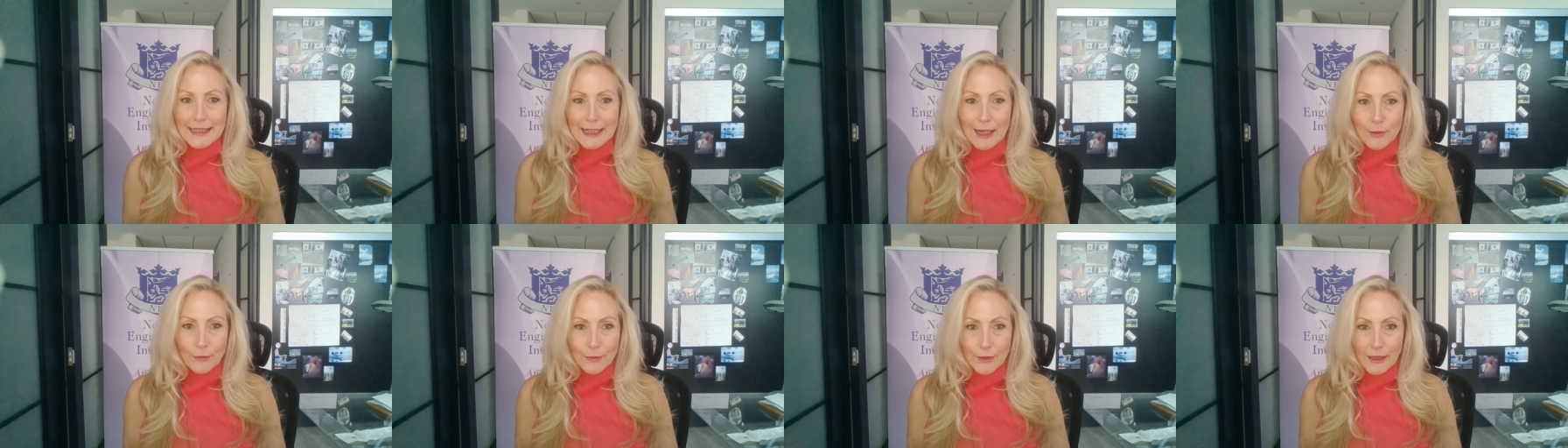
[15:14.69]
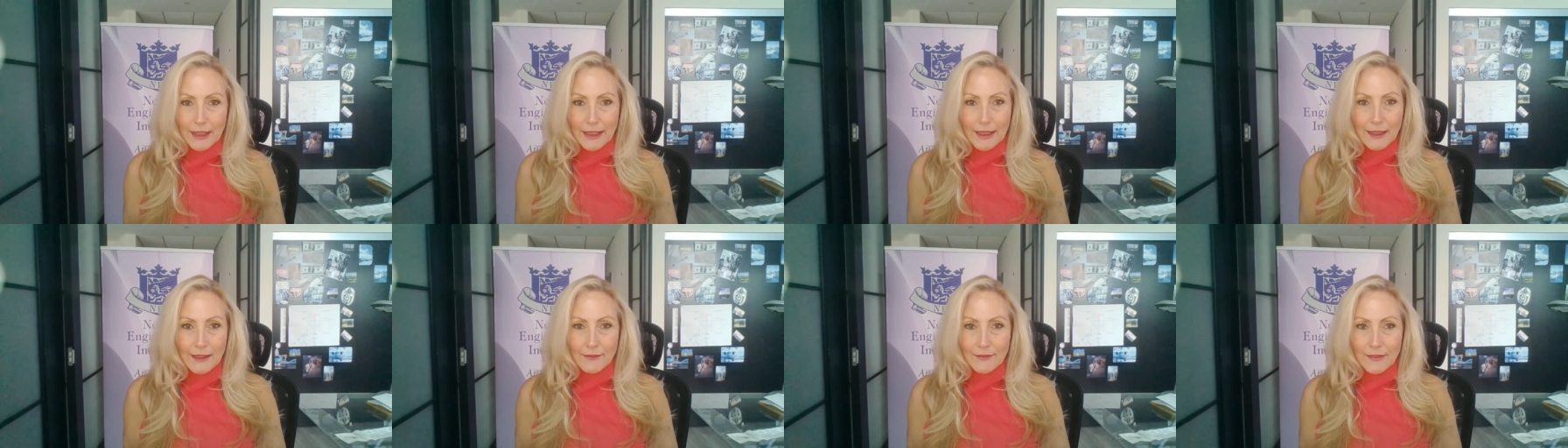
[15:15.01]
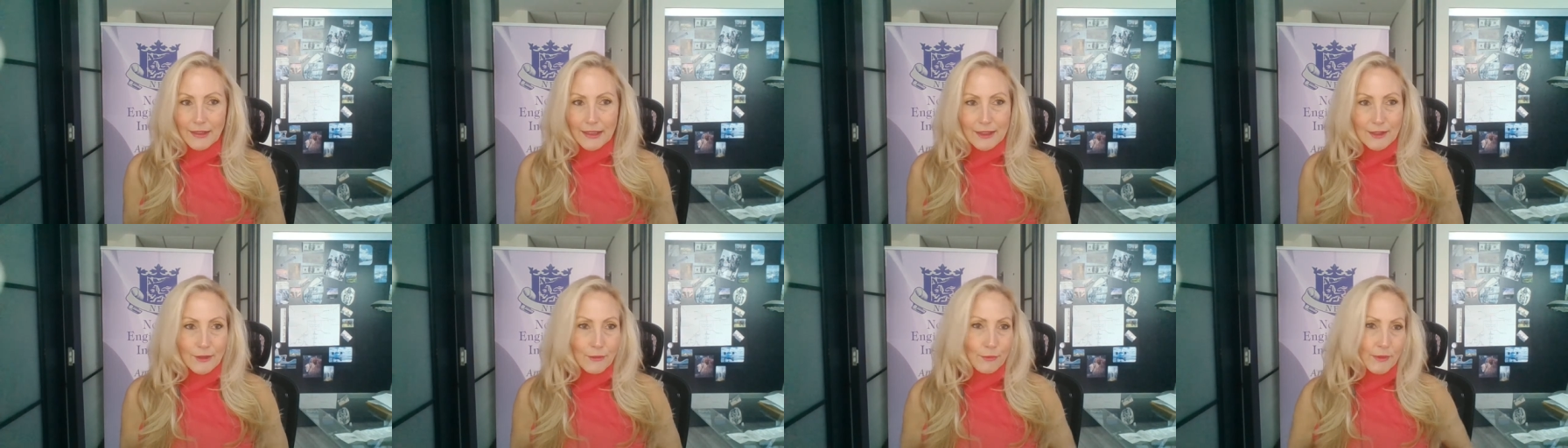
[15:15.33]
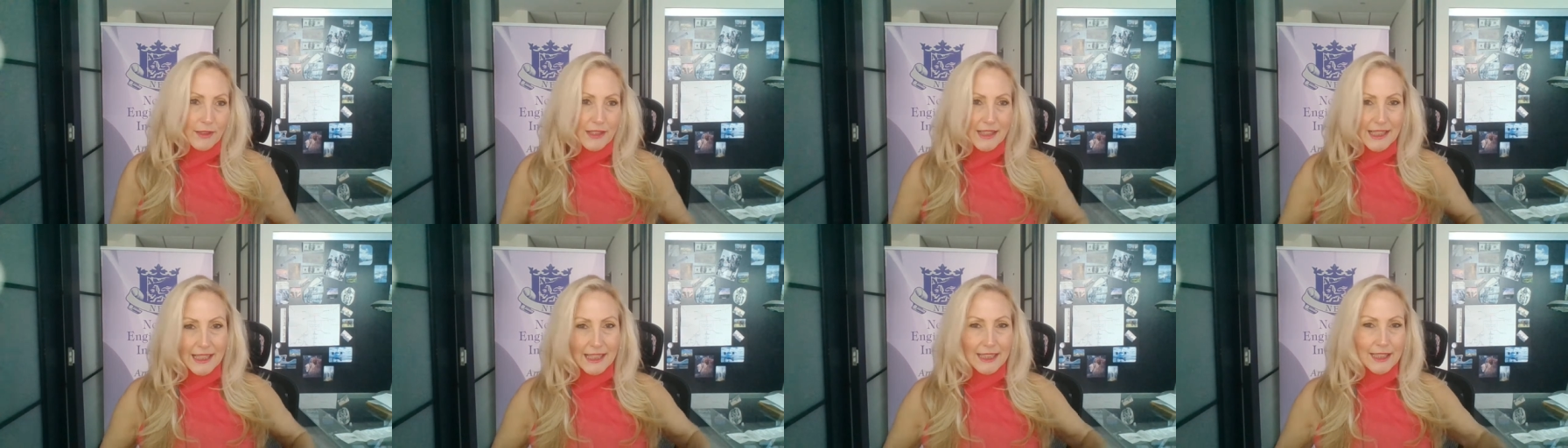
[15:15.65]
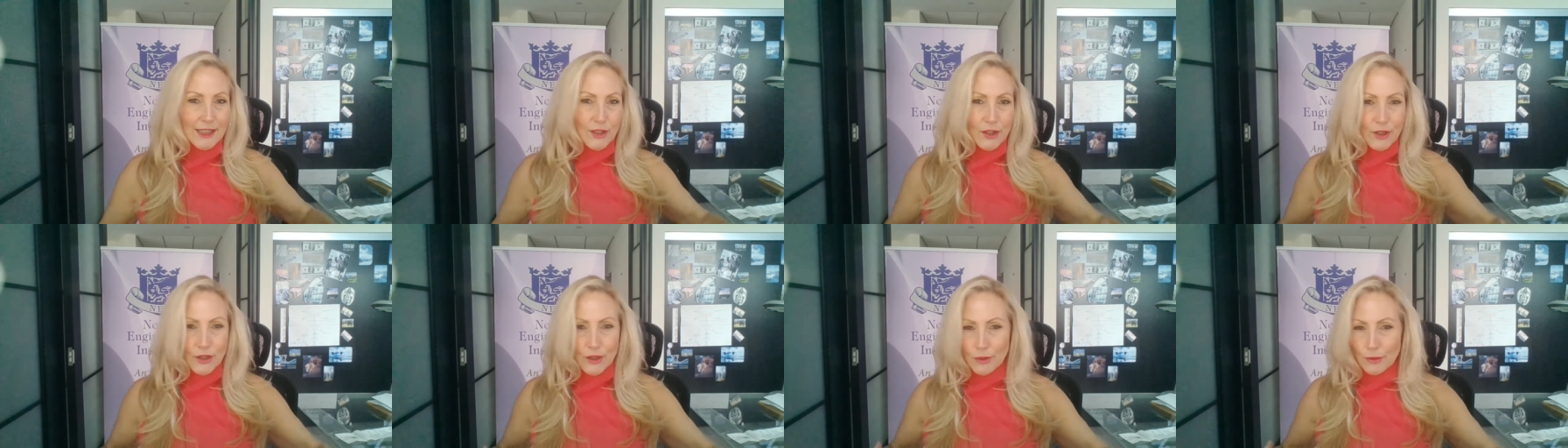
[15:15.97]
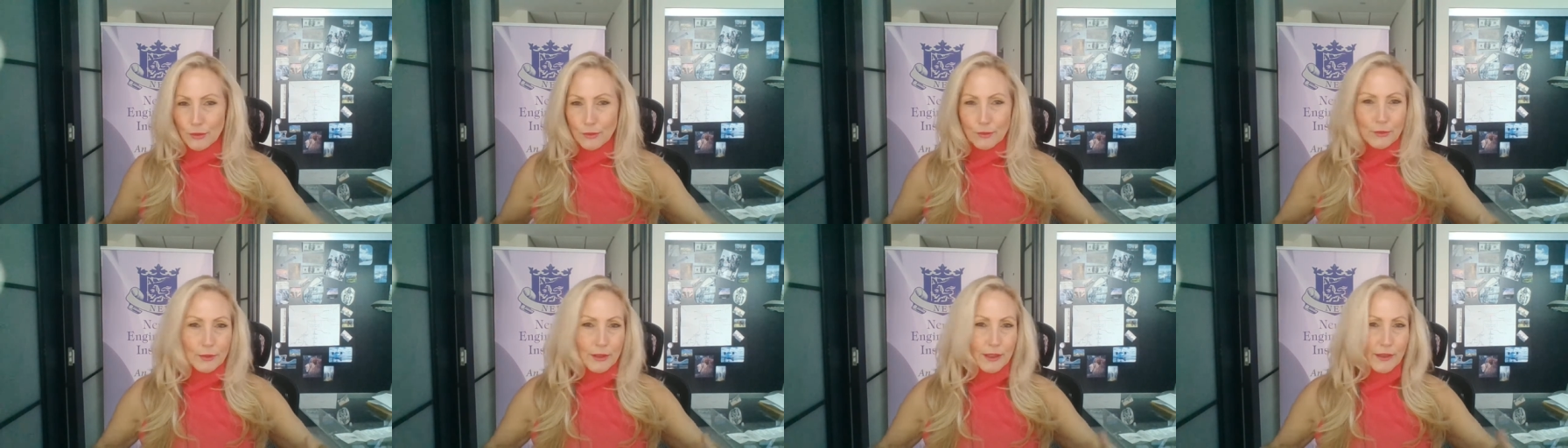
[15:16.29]
networking events where it's like a
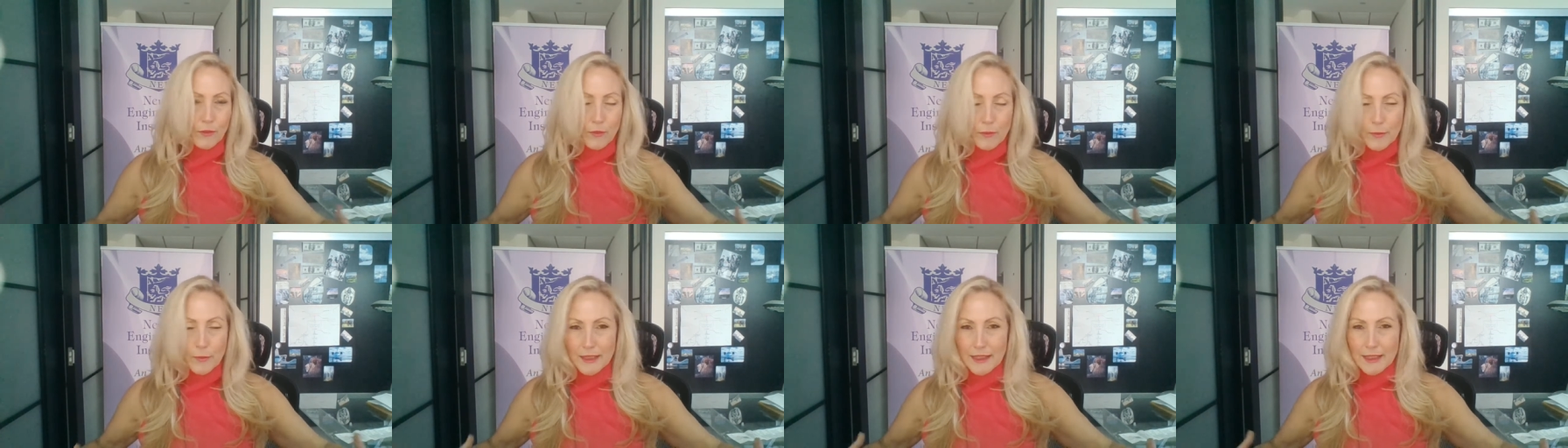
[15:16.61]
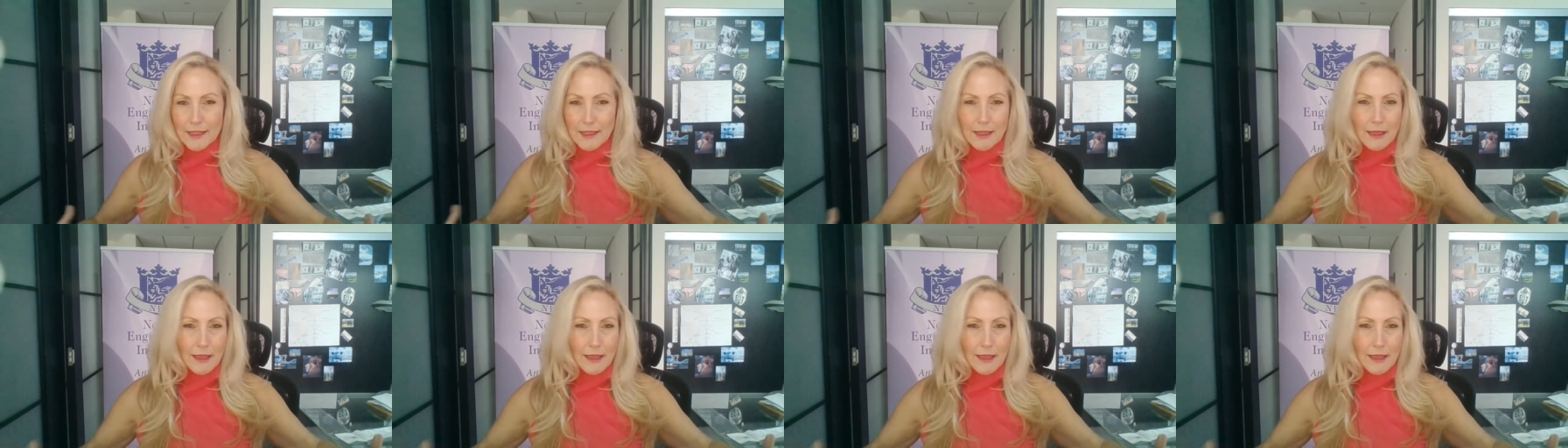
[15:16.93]
zoo and everybody's